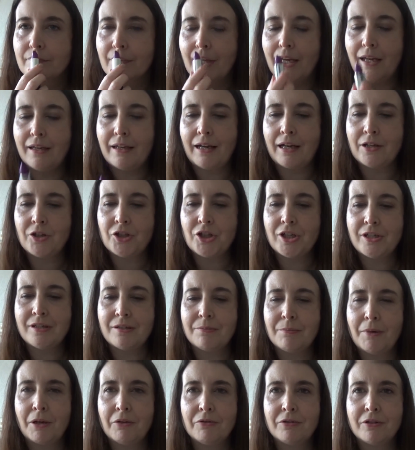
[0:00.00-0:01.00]
It actually
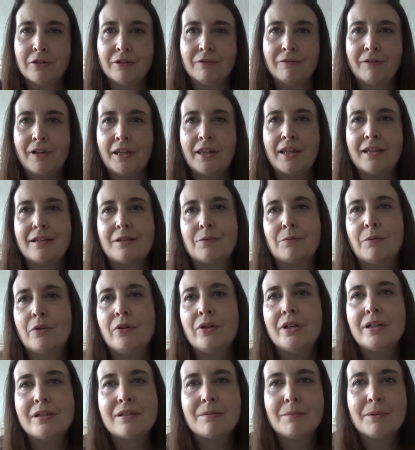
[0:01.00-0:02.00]
smells lovely, this
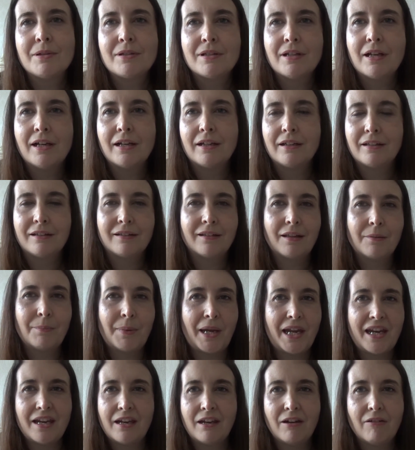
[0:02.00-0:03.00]
one. It smells like the
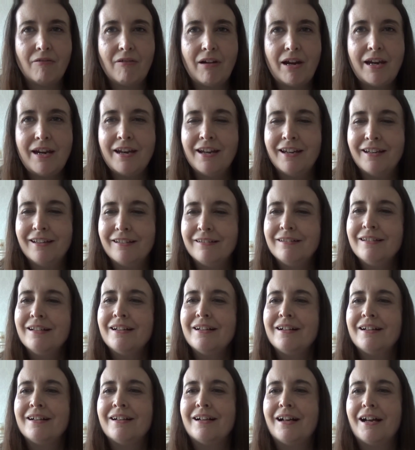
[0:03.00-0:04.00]
bakery.
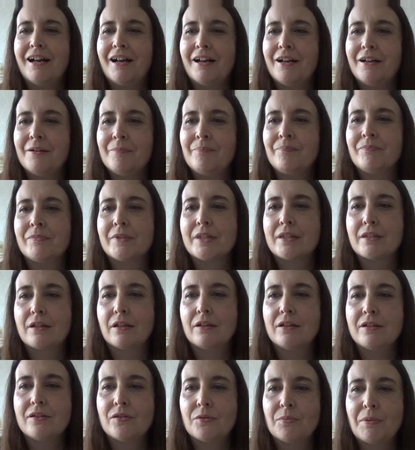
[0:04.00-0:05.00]
It's
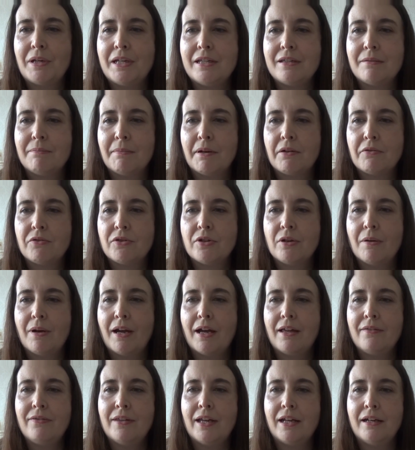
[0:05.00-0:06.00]
got a sweet smell to it,
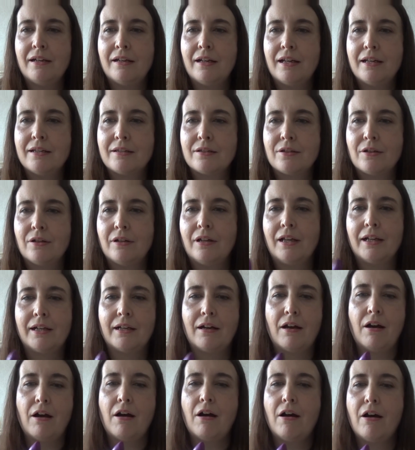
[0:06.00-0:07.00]
and then it's got like
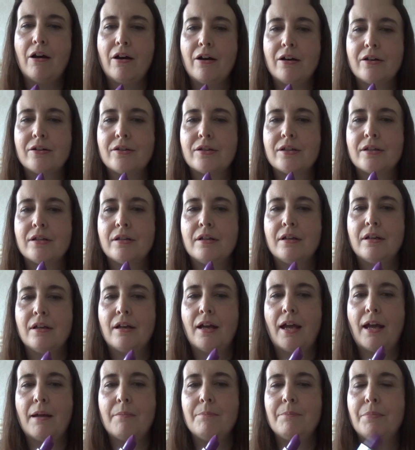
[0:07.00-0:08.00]
a heart
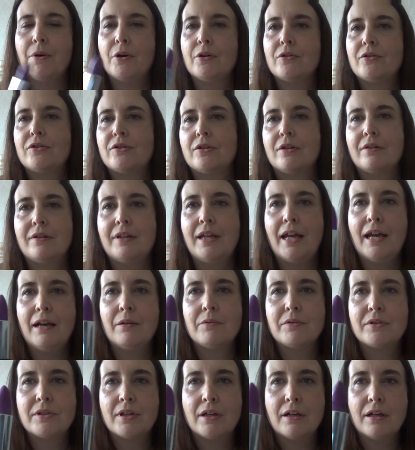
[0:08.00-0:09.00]
embossed on the
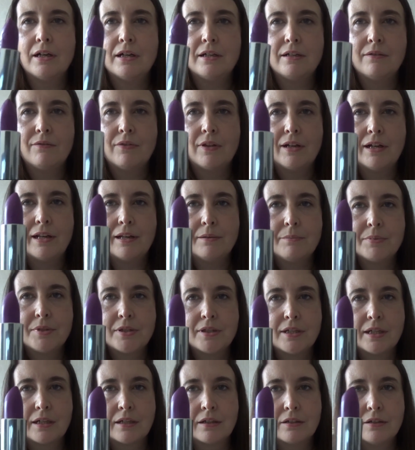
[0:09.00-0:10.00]
outside of the
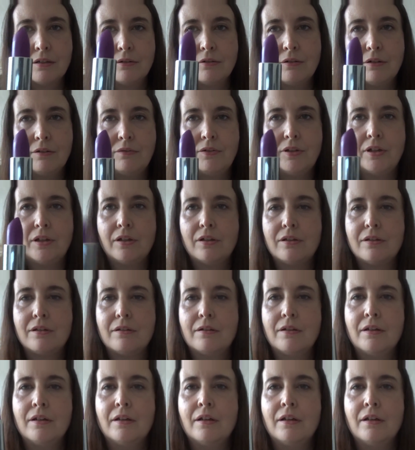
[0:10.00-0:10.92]
lipstick. I don't know if you can